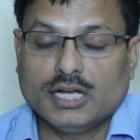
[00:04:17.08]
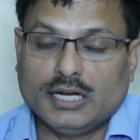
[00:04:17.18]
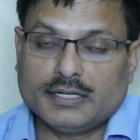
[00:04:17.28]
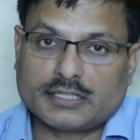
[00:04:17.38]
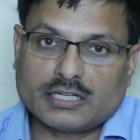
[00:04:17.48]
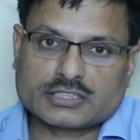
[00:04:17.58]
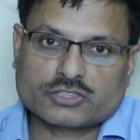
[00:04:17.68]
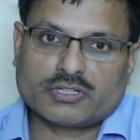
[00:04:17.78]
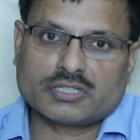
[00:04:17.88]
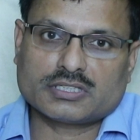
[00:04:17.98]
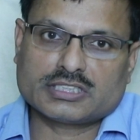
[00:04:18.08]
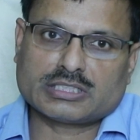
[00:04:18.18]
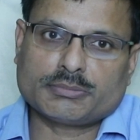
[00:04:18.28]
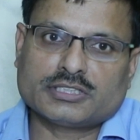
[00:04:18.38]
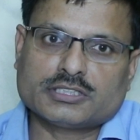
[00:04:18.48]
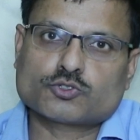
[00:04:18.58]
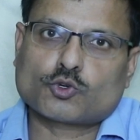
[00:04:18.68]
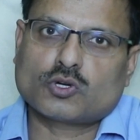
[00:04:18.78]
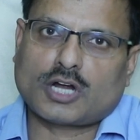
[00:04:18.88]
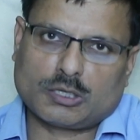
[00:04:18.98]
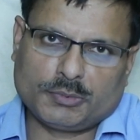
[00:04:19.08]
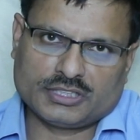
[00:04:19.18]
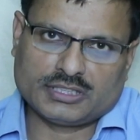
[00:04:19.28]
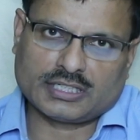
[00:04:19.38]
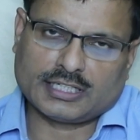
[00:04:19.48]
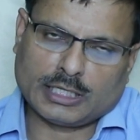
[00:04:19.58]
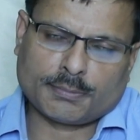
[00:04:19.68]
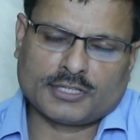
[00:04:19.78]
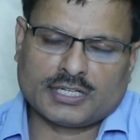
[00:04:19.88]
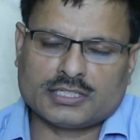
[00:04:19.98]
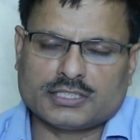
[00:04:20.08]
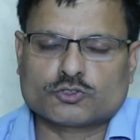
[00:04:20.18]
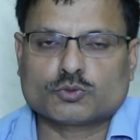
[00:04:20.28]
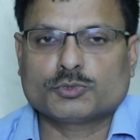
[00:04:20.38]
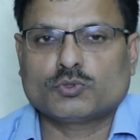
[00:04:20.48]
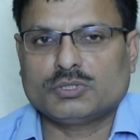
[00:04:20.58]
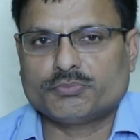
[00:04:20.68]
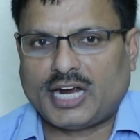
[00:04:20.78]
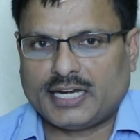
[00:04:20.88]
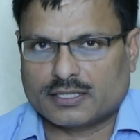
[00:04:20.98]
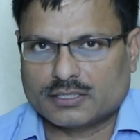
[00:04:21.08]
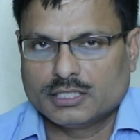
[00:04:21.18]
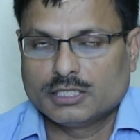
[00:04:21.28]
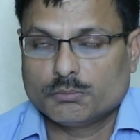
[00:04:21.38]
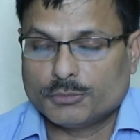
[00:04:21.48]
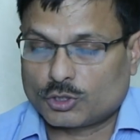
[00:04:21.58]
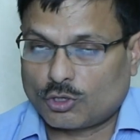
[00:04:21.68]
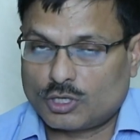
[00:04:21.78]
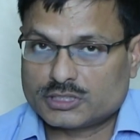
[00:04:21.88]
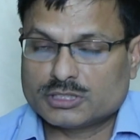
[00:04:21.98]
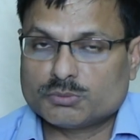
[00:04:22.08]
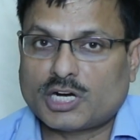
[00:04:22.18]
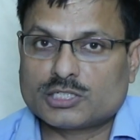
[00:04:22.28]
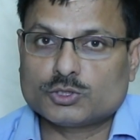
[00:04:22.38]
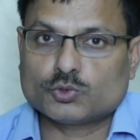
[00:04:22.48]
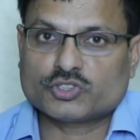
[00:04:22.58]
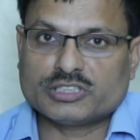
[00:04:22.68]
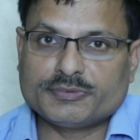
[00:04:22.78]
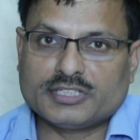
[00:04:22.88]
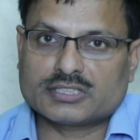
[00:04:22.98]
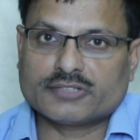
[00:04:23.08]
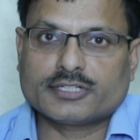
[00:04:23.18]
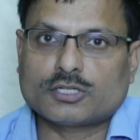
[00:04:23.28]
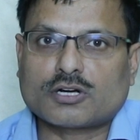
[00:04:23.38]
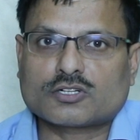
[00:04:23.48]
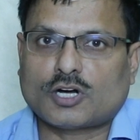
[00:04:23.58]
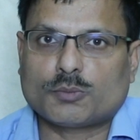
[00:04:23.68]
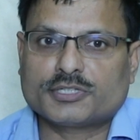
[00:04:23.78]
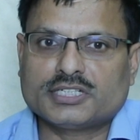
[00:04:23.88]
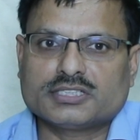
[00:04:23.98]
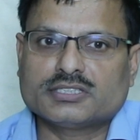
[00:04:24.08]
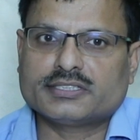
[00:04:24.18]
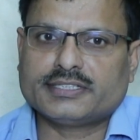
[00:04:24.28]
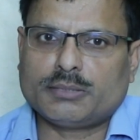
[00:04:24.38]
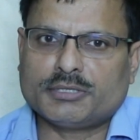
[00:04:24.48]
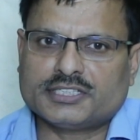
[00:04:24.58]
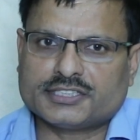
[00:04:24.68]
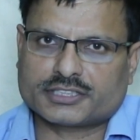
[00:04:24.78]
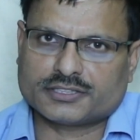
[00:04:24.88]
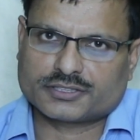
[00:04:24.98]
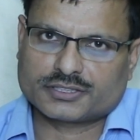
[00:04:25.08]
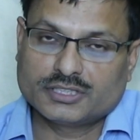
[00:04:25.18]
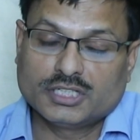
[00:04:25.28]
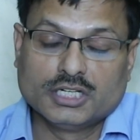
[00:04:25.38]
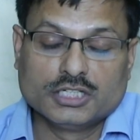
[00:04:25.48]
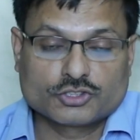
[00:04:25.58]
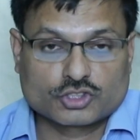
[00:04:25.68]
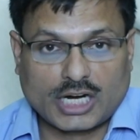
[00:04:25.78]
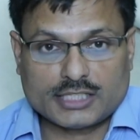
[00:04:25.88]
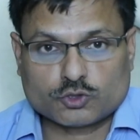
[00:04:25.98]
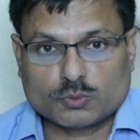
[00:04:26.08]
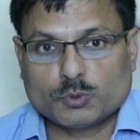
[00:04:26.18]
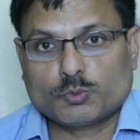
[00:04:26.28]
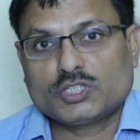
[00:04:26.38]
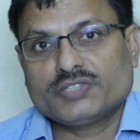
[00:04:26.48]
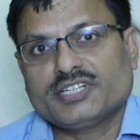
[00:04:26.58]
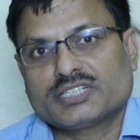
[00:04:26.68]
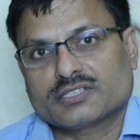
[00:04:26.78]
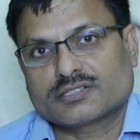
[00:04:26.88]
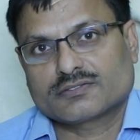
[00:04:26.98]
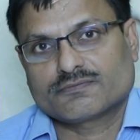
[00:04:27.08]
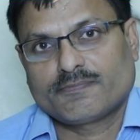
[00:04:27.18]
Intellectual disability should not be there. If there, it should be only mild. Because if the moderate to severe, they will not cooperate in the rehabilitations. Child should be motivated.